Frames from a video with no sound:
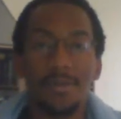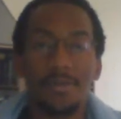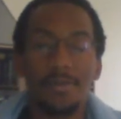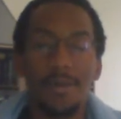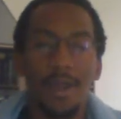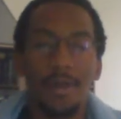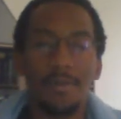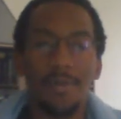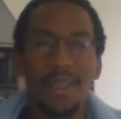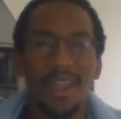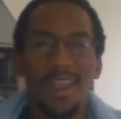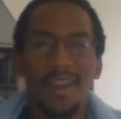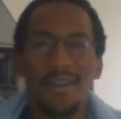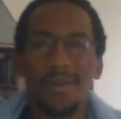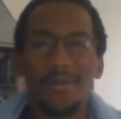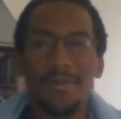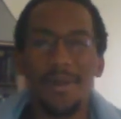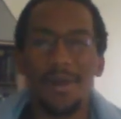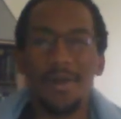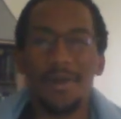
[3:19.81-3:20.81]
Probably
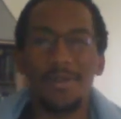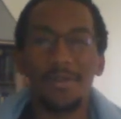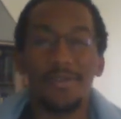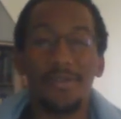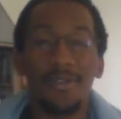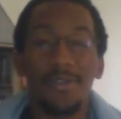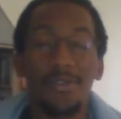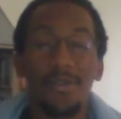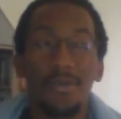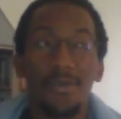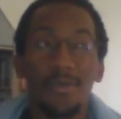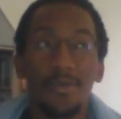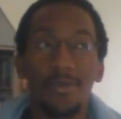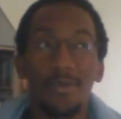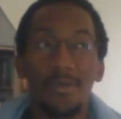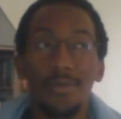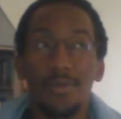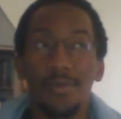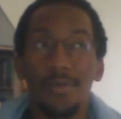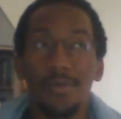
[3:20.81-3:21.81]
aired around
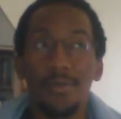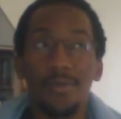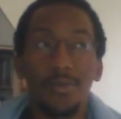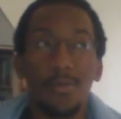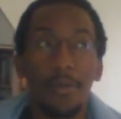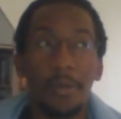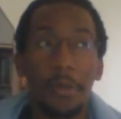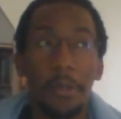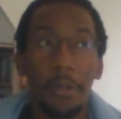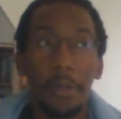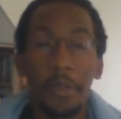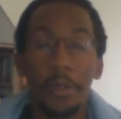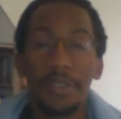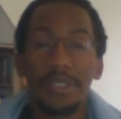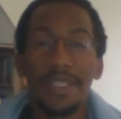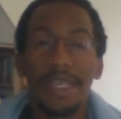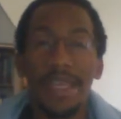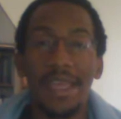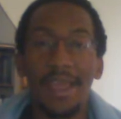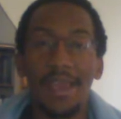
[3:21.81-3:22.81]

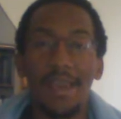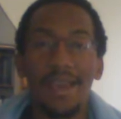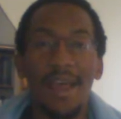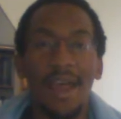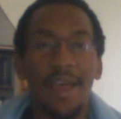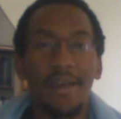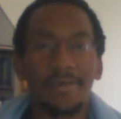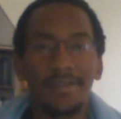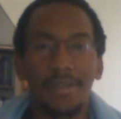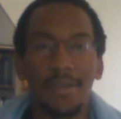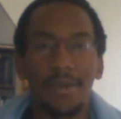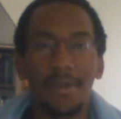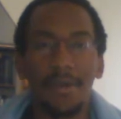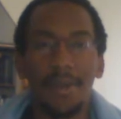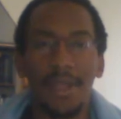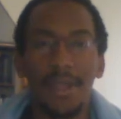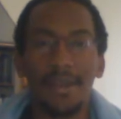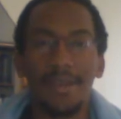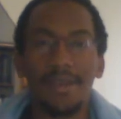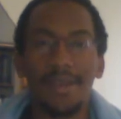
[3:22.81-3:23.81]
2:10. I was a little
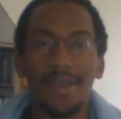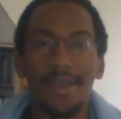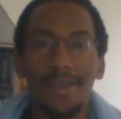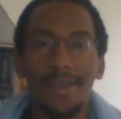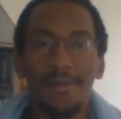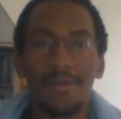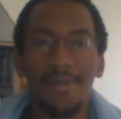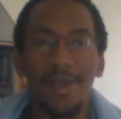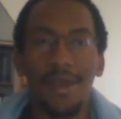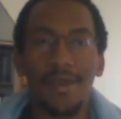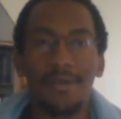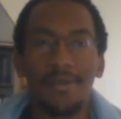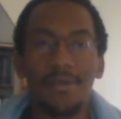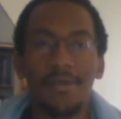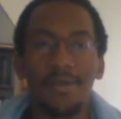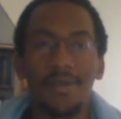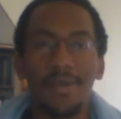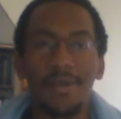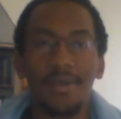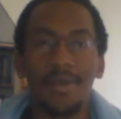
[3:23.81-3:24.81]
late to getting around
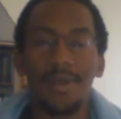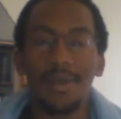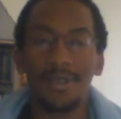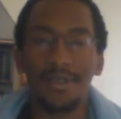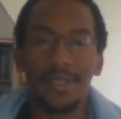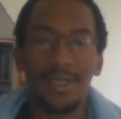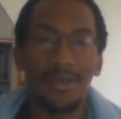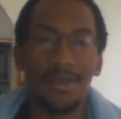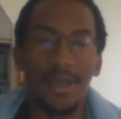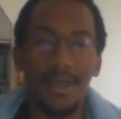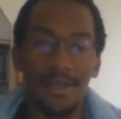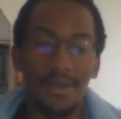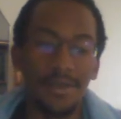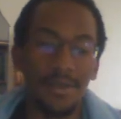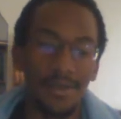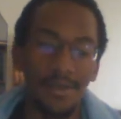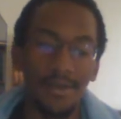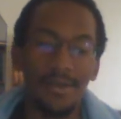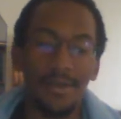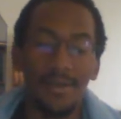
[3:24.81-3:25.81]
to it because I had
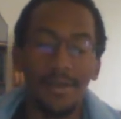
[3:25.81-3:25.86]
to